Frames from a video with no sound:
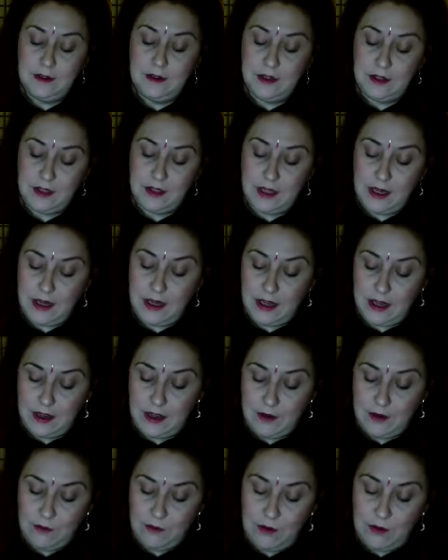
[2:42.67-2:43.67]
Just going
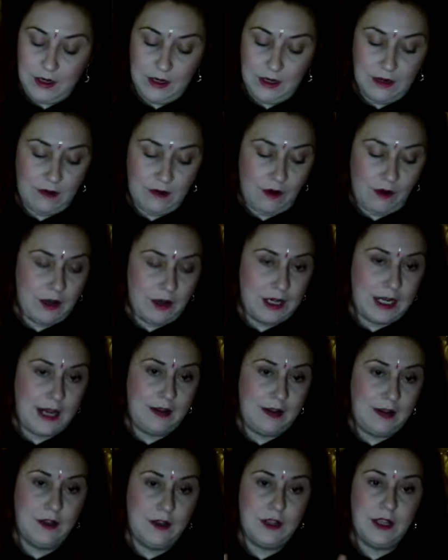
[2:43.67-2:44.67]
to wander our
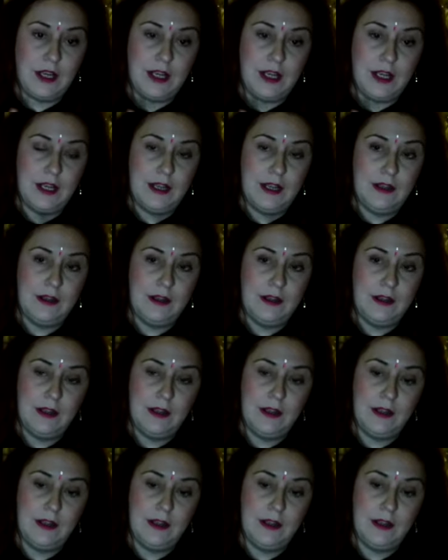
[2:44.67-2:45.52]
attention